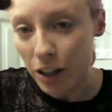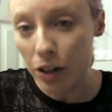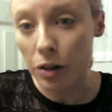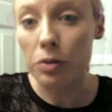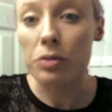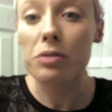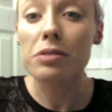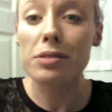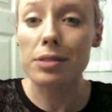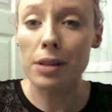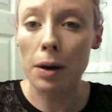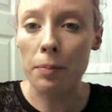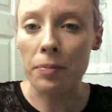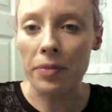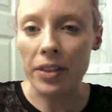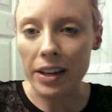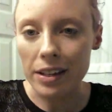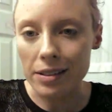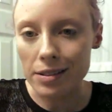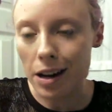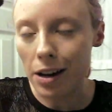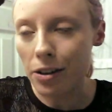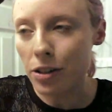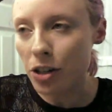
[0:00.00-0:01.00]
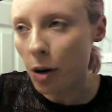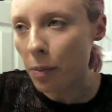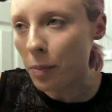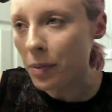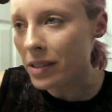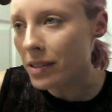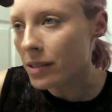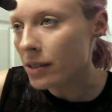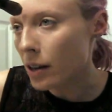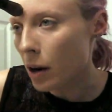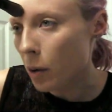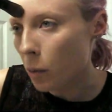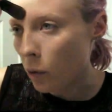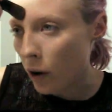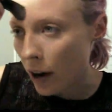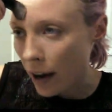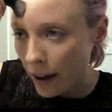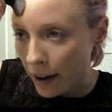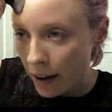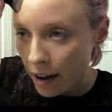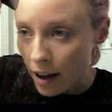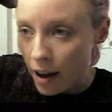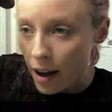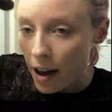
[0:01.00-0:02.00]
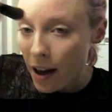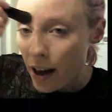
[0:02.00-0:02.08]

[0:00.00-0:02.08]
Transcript: something, touch up in some way.